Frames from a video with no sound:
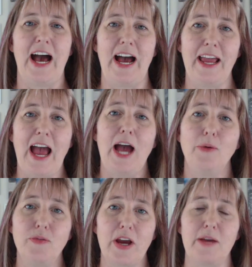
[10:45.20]
I
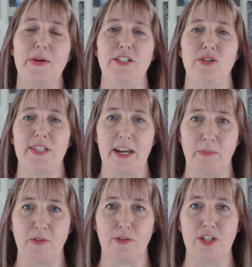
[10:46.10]
would recommend you set
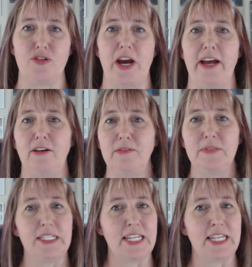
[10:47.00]
up a free trial,